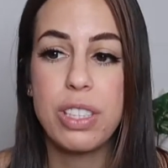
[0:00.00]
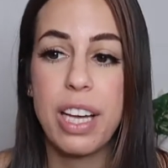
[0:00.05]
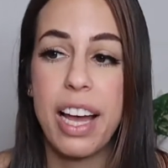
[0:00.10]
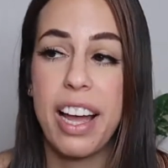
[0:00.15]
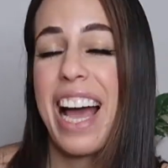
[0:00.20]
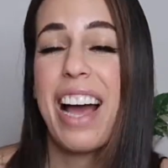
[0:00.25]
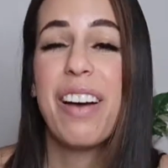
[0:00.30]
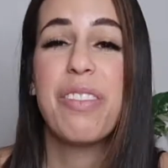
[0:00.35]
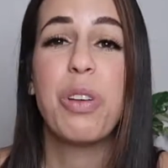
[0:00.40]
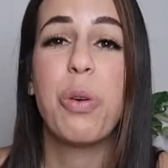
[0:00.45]
I
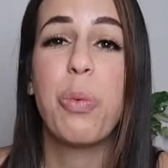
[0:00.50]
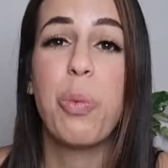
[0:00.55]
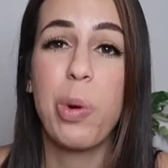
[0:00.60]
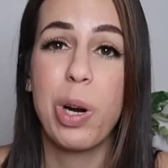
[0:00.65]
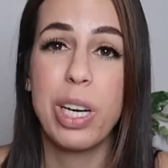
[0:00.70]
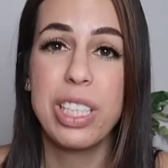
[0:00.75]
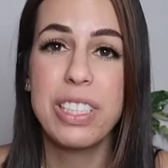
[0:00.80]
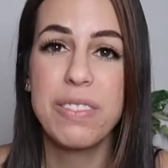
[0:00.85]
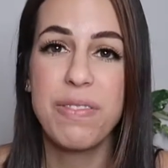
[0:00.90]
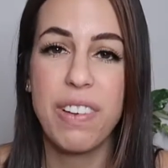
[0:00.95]
have the
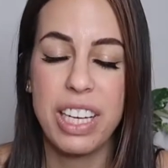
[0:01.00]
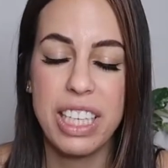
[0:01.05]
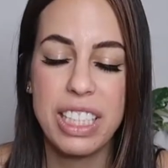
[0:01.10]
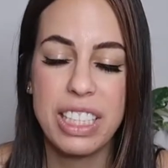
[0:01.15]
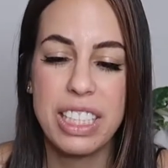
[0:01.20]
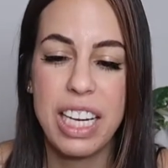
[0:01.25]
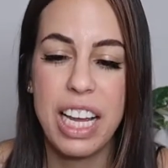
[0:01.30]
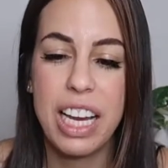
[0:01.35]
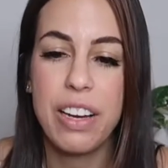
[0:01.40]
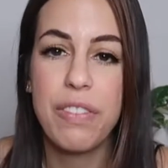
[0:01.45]
worst fungus
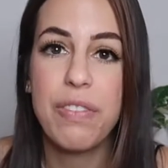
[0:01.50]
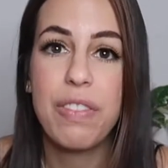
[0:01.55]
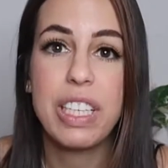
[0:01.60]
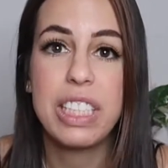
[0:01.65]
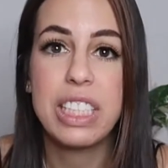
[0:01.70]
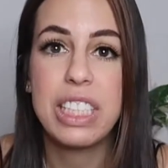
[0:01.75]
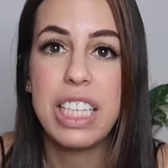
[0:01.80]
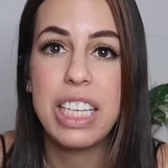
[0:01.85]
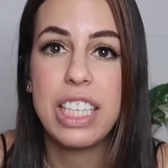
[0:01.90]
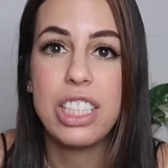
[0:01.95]
gnat
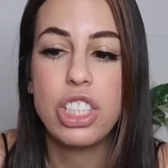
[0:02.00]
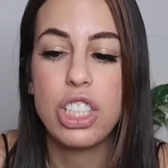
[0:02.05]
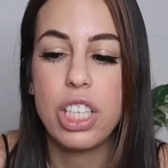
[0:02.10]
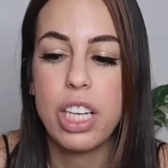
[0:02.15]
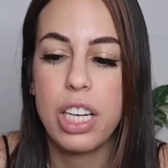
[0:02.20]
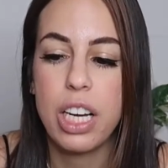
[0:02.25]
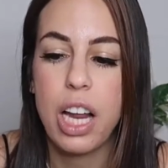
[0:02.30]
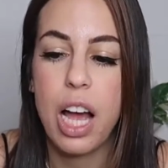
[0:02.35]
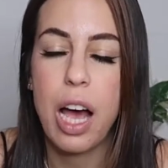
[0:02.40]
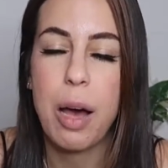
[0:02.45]

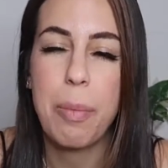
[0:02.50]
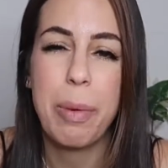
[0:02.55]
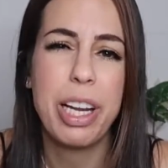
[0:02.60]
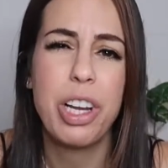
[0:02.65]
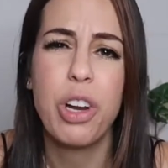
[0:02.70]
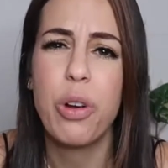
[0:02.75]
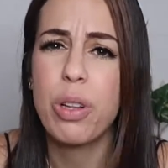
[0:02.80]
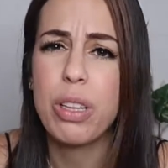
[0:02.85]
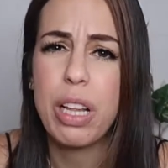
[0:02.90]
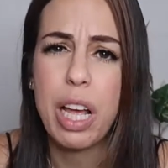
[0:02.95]
infestation. I
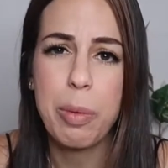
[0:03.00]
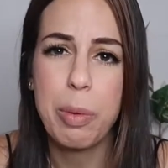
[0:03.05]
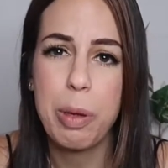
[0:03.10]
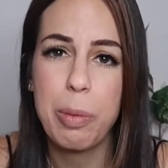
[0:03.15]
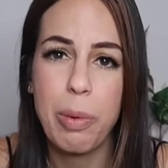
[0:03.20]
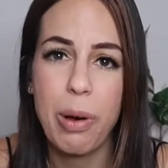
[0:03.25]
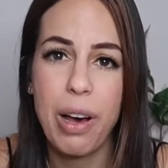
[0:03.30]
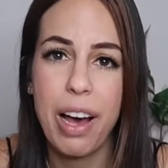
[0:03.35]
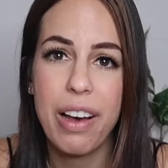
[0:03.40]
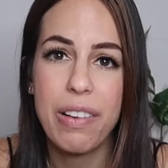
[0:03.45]
know a lot of
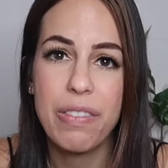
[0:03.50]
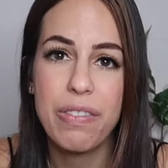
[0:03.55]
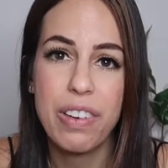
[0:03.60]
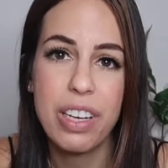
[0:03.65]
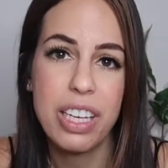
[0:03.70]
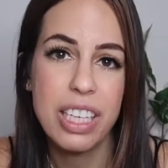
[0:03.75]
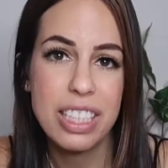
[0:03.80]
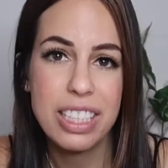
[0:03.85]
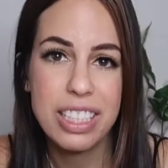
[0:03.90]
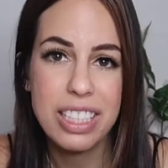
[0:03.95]
people have
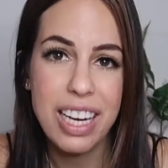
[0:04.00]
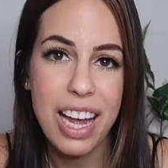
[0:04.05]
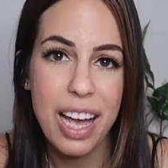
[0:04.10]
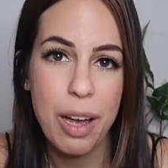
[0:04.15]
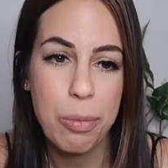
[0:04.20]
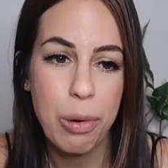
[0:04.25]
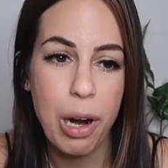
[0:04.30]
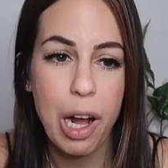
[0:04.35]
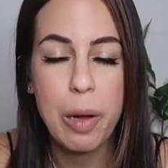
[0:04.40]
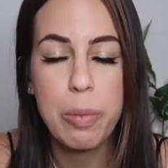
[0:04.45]
fungus
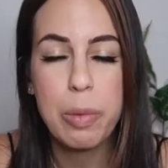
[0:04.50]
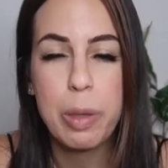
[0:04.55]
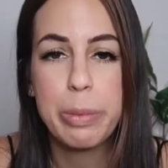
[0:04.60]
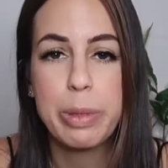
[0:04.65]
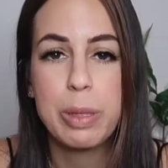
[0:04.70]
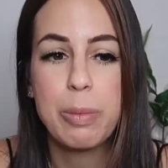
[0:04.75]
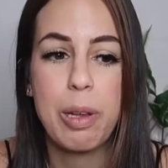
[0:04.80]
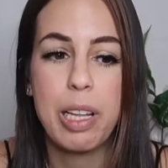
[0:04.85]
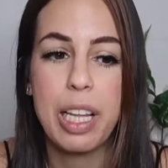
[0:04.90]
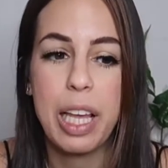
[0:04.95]
gnat
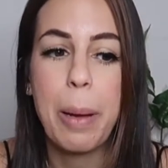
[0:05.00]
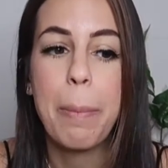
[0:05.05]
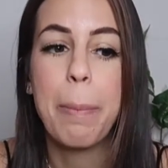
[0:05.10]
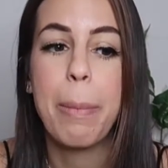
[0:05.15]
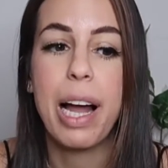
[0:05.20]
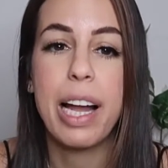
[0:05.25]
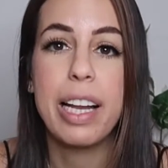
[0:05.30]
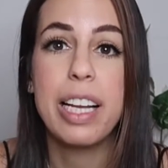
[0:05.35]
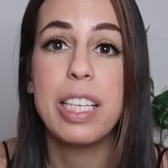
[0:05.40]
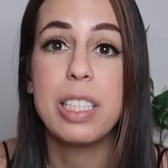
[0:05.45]
problems, but like
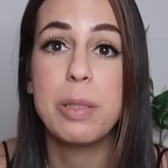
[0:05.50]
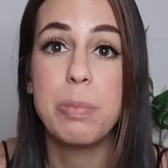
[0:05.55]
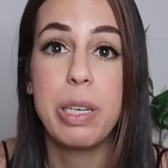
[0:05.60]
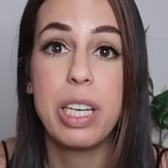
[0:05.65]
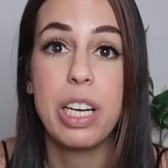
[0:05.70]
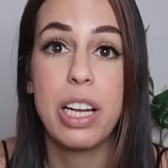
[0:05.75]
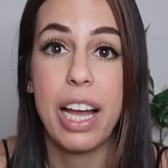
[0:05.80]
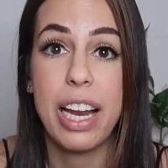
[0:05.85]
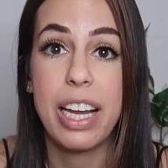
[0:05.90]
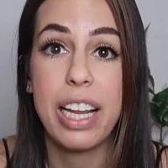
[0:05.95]
mine has
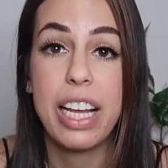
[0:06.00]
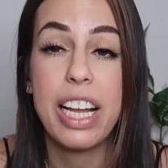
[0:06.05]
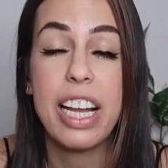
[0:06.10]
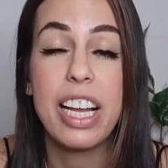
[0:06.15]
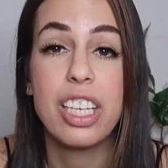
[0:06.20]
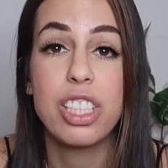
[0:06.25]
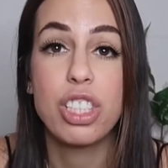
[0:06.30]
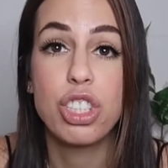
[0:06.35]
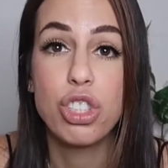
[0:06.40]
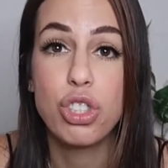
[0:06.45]
been getting
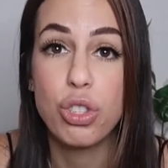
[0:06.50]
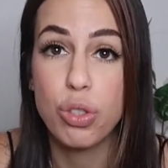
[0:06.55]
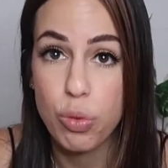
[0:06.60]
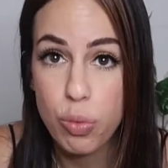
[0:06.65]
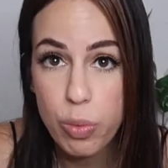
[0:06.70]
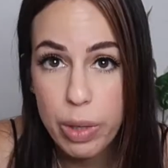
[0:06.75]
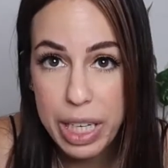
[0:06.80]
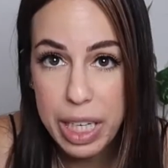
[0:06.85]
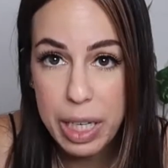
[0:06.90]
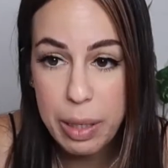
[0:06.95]

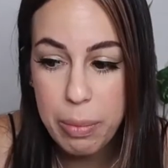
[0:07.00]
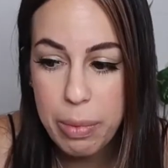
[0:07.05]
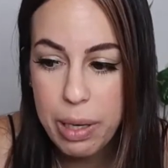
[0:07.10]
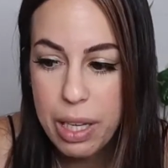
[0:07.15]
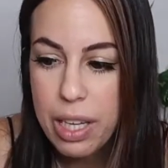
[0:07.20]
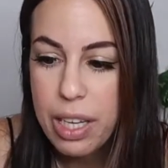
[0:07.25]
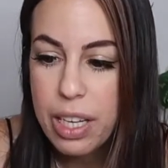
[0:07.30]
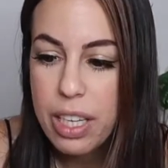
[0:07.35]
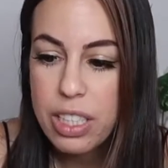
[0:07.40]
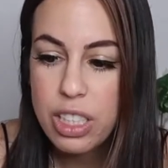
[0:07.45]
extreme
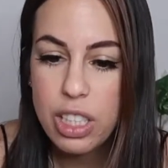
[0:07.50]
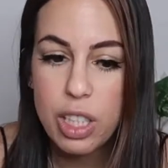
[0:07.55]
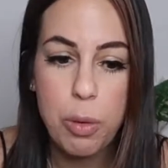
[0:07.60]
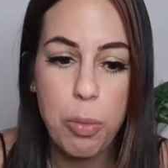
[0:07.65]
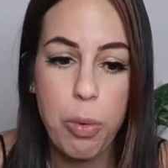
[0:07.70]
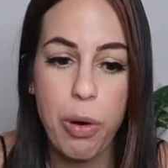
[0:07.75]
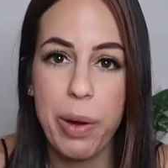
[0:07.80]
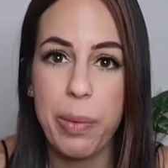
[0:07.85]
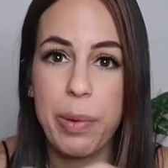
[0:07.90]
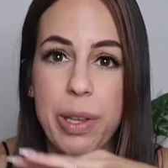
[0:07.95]
to the
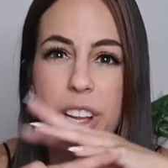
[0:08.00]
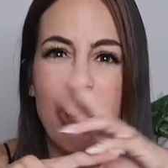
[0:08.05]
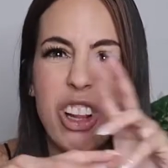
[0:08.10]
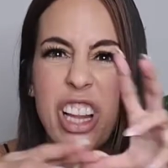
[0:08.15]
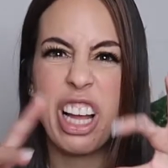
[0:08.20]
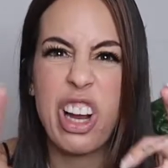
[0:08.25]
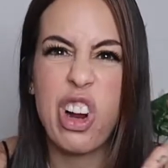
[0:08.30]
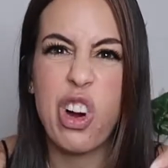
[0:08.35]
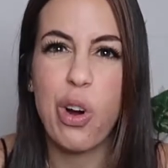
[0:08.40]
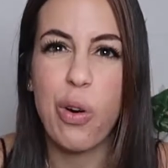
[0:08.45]
point where they're
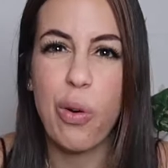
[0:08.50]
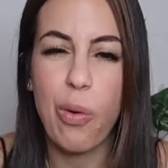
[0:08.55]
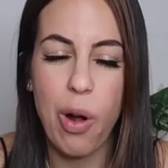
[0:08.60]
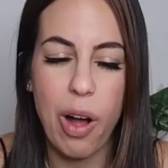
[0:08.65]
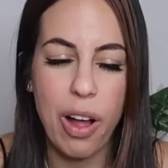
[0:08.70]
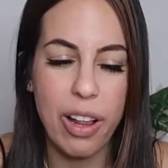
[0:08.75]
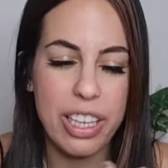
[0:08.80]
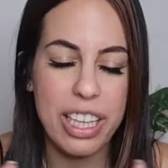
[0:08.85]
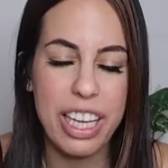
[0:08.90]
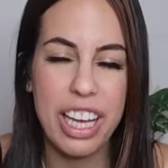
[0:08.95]
like
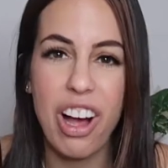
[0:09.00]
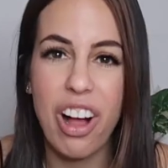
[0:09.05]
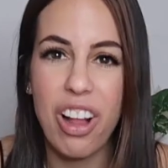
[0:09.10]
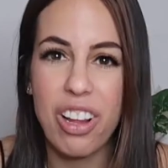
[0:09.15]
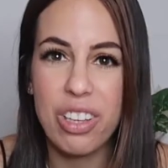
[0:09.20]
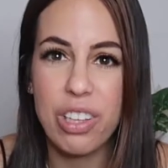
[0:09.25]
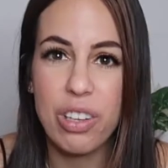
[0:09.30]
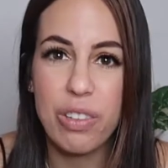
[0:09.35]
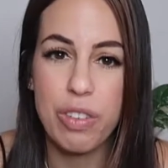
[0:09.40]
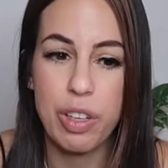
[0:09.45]
crawling
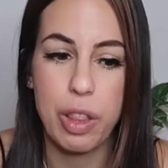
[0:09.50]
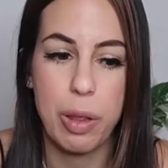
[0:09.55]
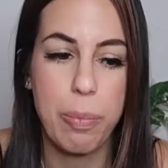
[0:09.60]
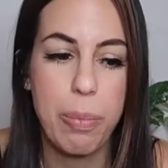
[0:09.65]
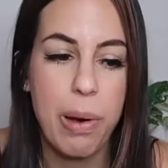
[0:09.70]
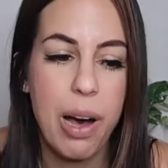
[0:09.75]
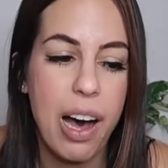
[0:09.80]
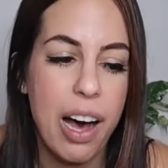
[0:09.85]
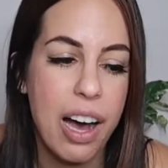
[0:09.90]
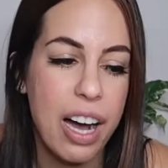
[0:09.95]
all over the
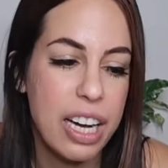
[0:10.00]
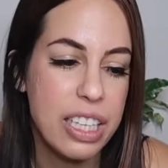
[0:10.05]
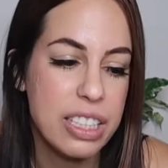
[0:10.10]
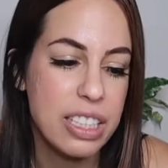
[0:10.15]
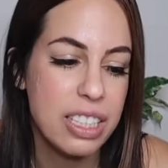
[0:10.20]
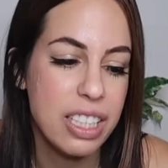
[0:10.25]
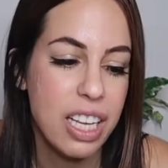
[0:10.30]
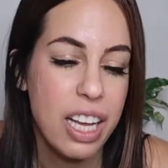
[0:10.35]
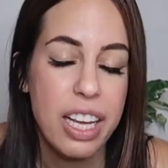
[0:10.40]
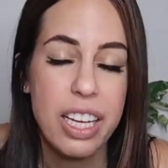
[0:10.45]
pots.